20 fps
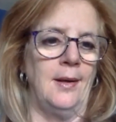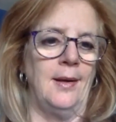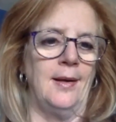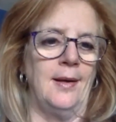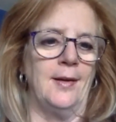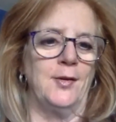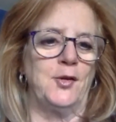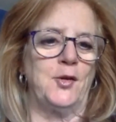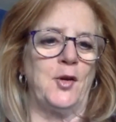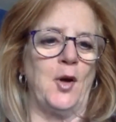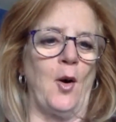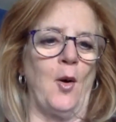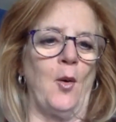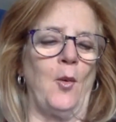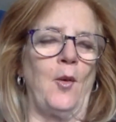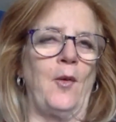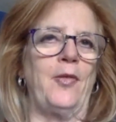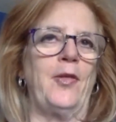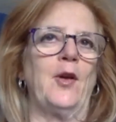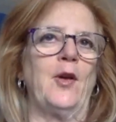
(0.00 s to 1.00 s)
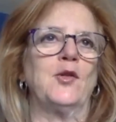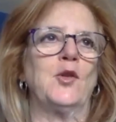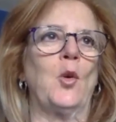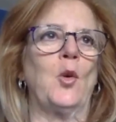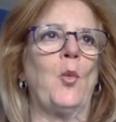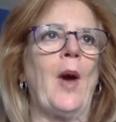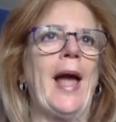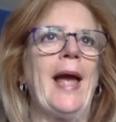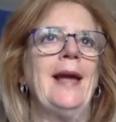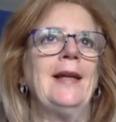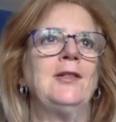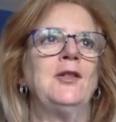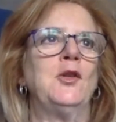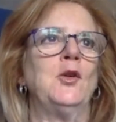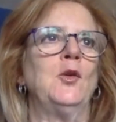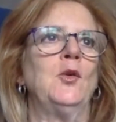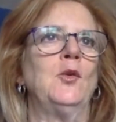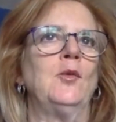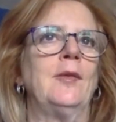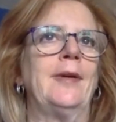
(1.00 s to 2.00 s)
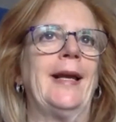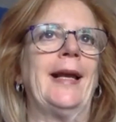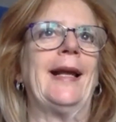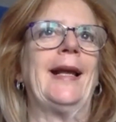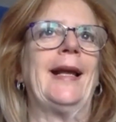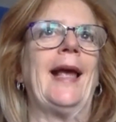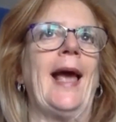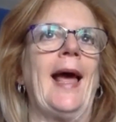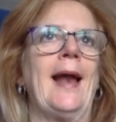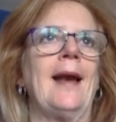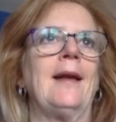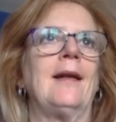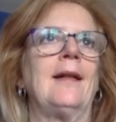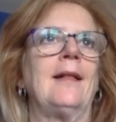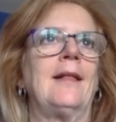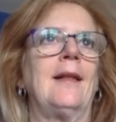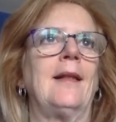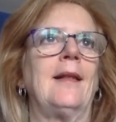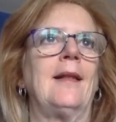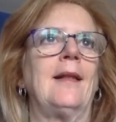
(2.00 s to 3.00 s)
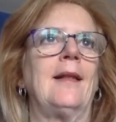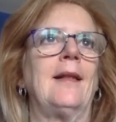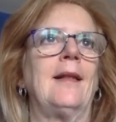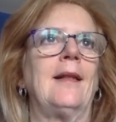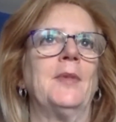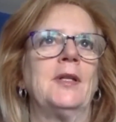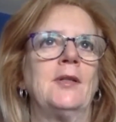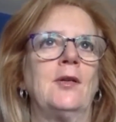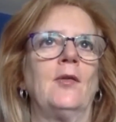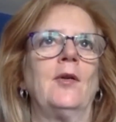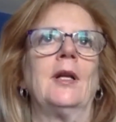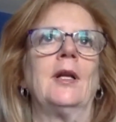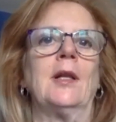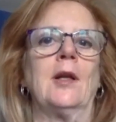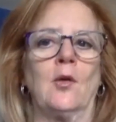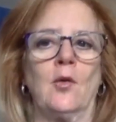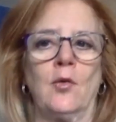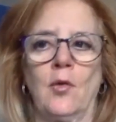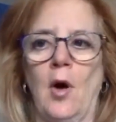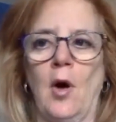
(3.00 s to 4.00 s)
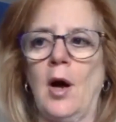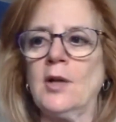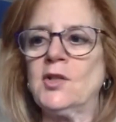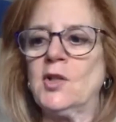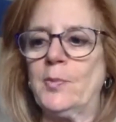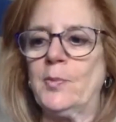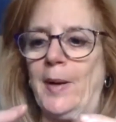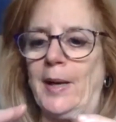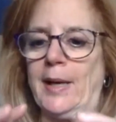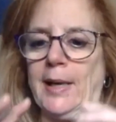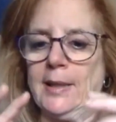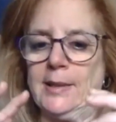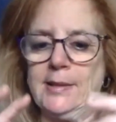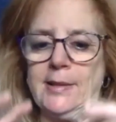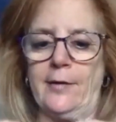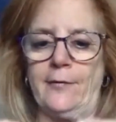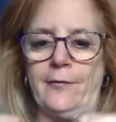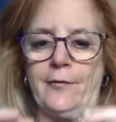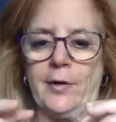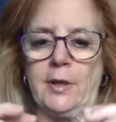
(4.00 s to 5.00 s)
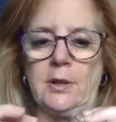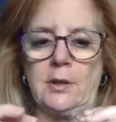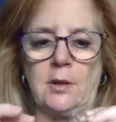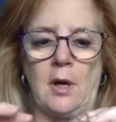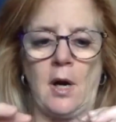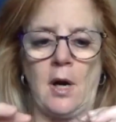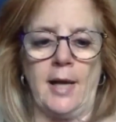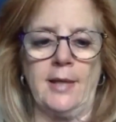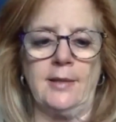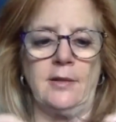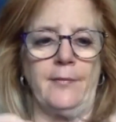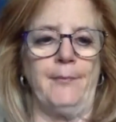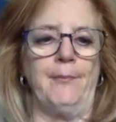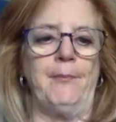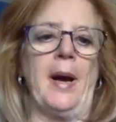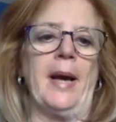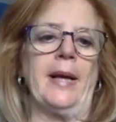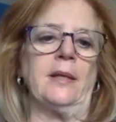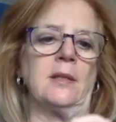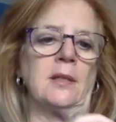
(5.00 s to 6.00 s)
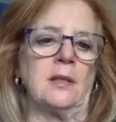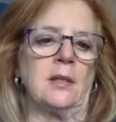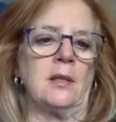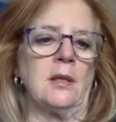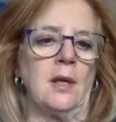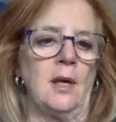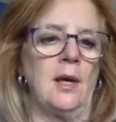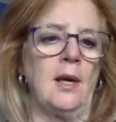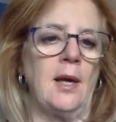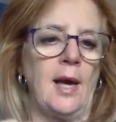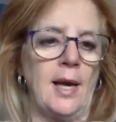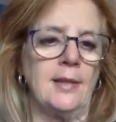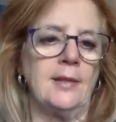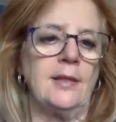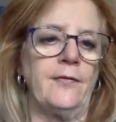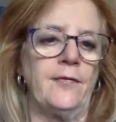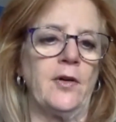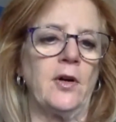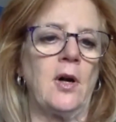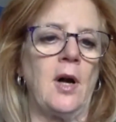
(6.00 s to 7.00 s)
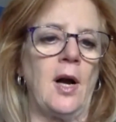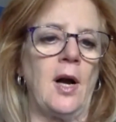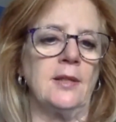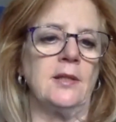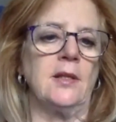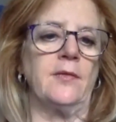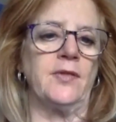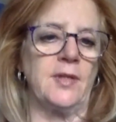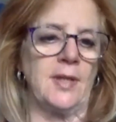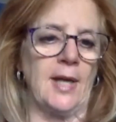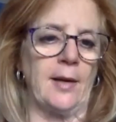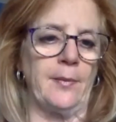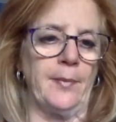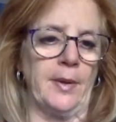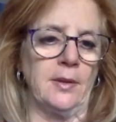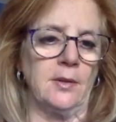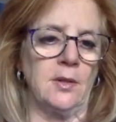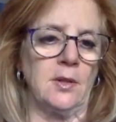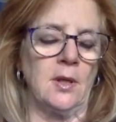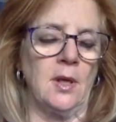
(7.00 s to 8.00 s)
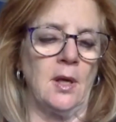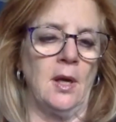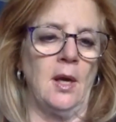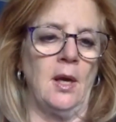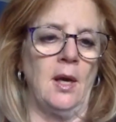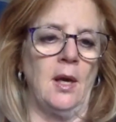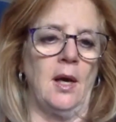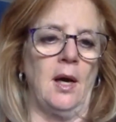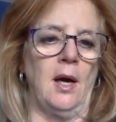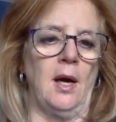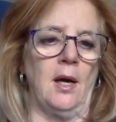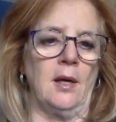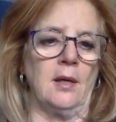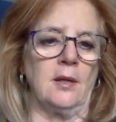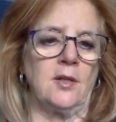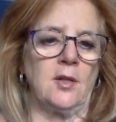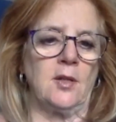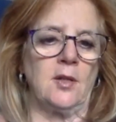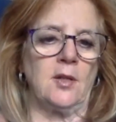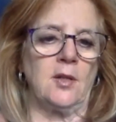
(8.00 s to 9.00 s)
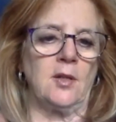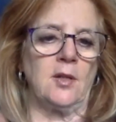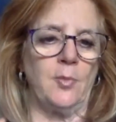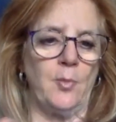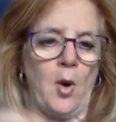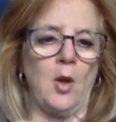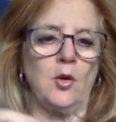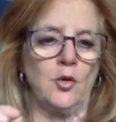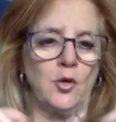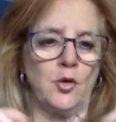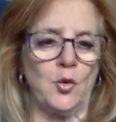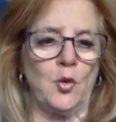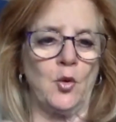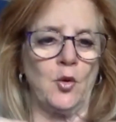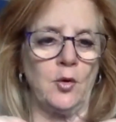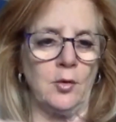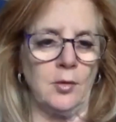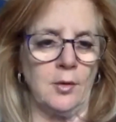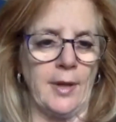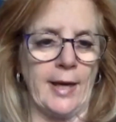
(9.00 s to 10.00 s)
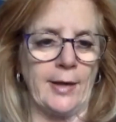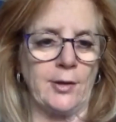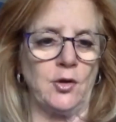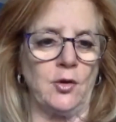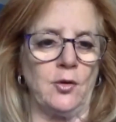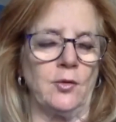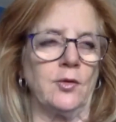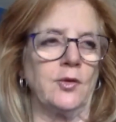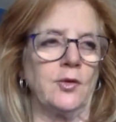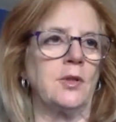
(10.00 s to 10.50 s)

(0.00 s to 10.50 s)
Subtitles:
So there's a way to get the material across, but in different kinds of bites and different kinds of segments, smaller, shorter lectures.